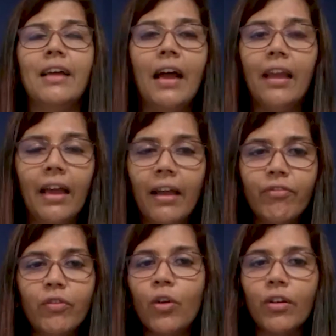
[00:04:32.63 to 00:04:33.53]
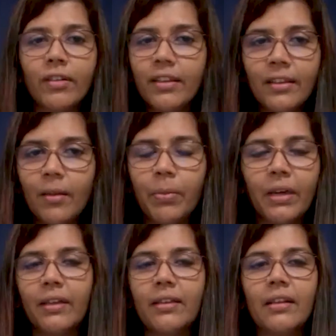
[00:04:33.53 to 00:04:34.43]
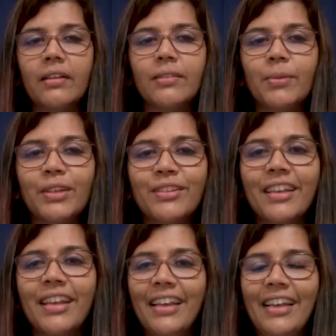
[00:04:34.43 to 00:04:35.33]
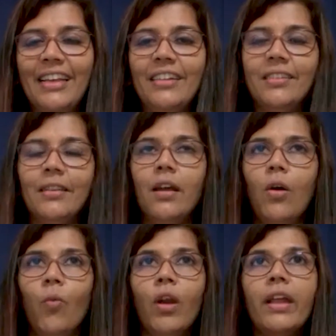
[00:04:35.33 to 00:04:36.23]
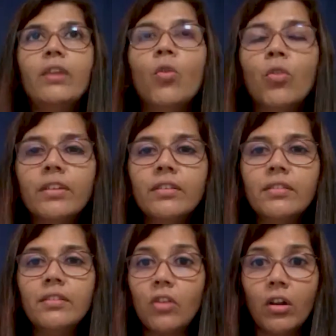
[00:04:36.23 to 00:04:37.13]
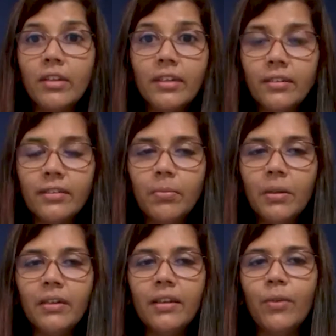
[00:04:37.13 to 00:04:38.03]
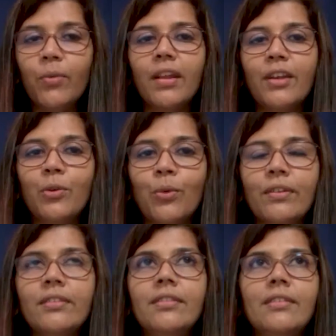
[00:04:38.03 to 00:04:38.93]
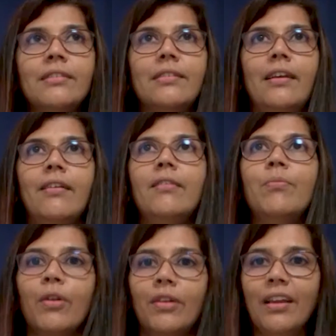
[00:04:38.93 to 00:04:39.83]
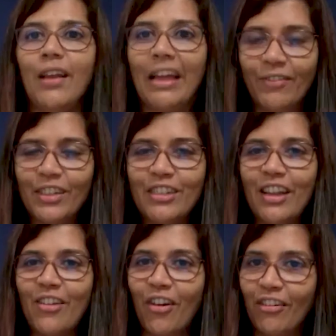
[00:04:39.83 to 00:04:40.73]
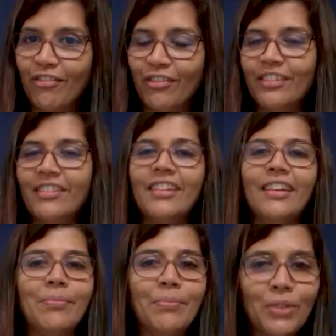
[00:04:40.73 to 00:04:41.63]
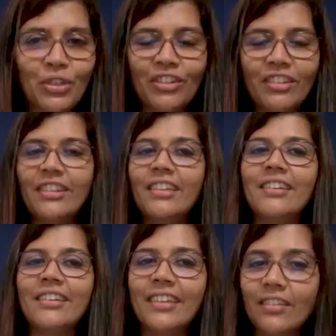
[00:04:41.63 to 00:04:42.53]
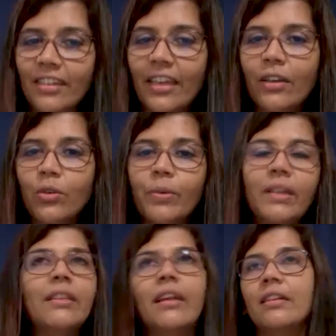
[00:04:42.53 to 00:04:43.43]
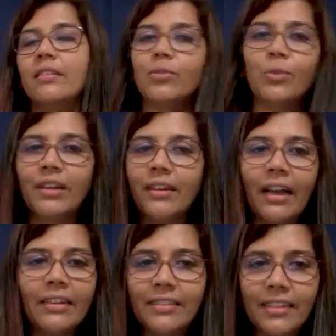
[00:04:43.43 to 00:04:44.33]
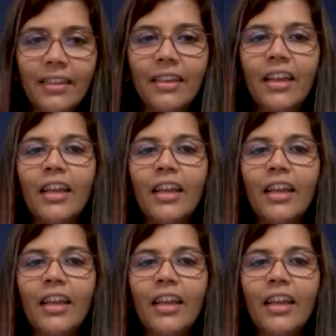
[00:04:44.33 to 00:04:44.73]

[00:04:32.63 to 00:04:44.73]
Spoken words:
I've forgotten that they're para athletes, because it's what I notice is not the disability. What I notice is their body language, their confidence, their ambition, their zeal to win. That is what I see.